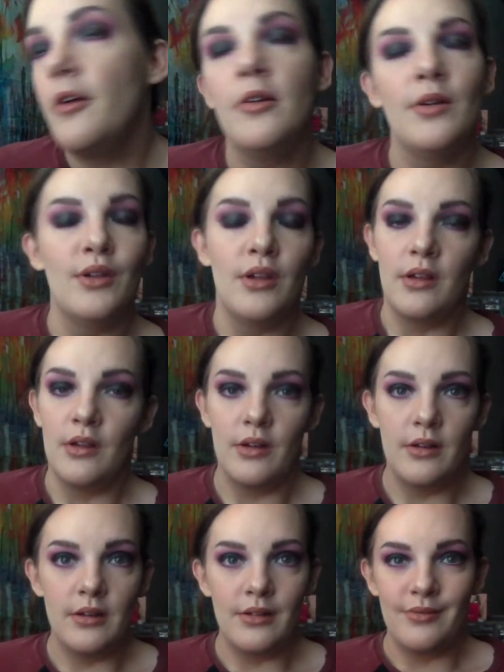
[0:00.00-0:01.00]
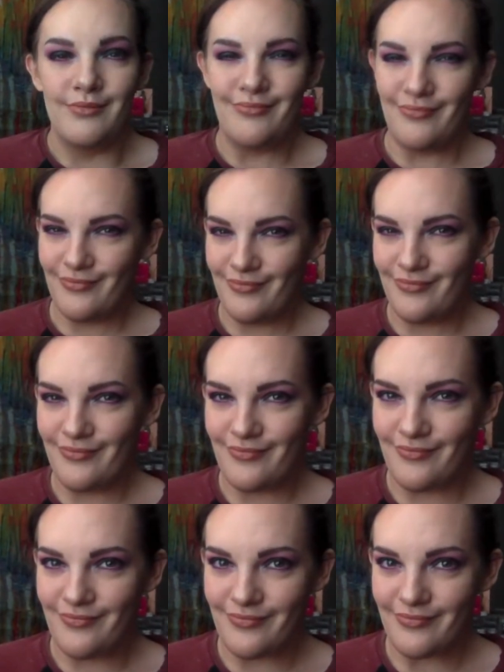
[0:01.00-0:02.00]

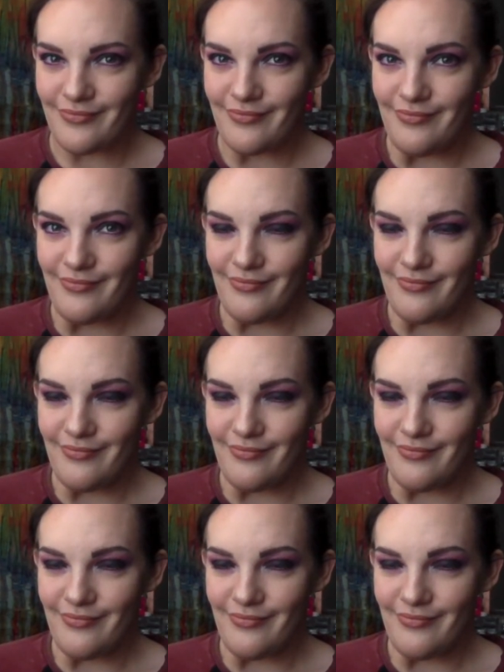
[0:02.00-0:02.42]
(silence)